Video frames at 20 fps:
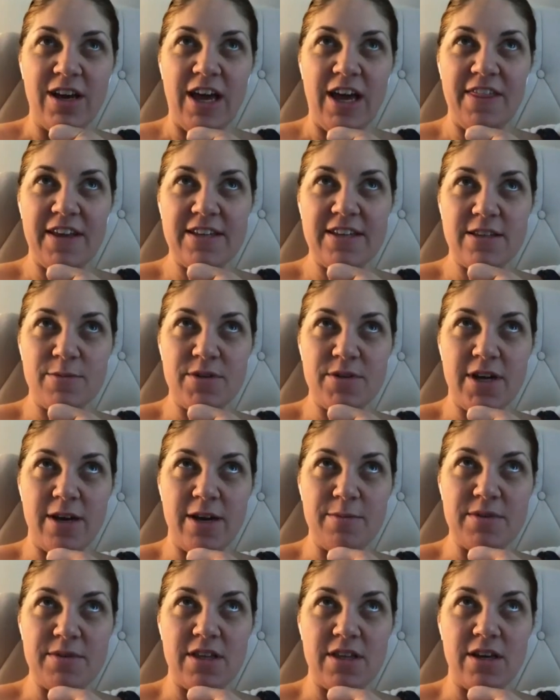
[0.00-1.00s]
I think
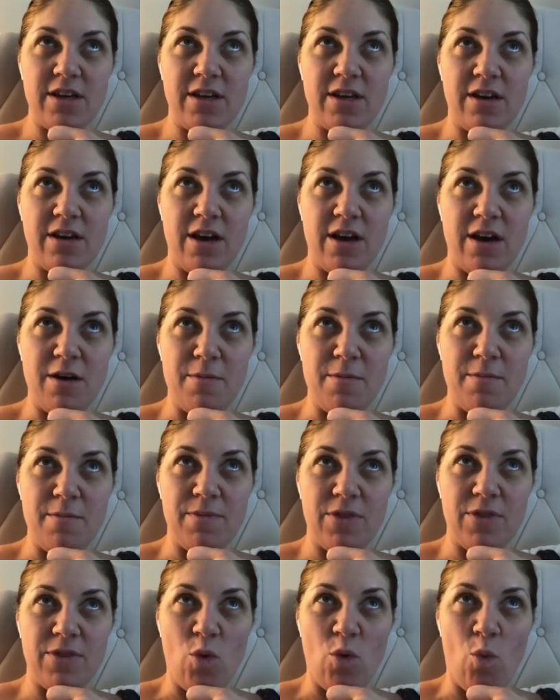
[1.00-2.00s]
sometimes the
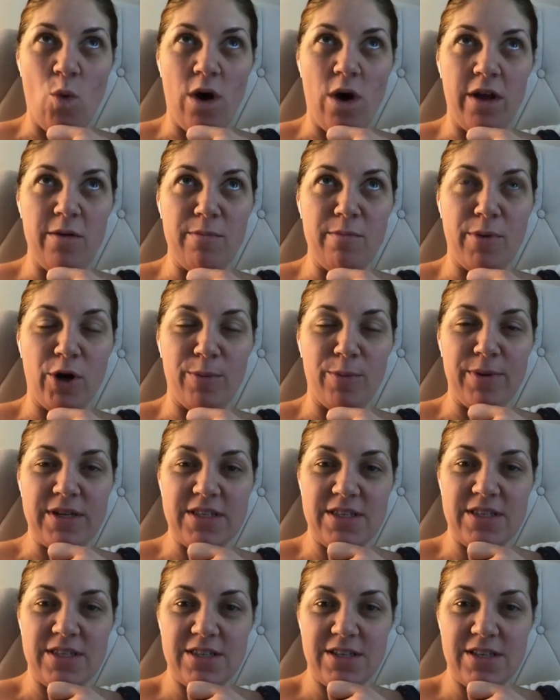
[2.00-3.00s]
one
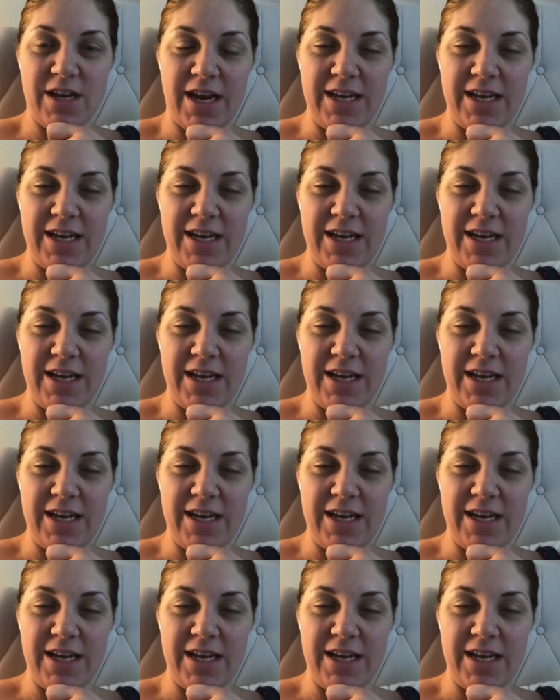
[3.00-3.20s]
purpose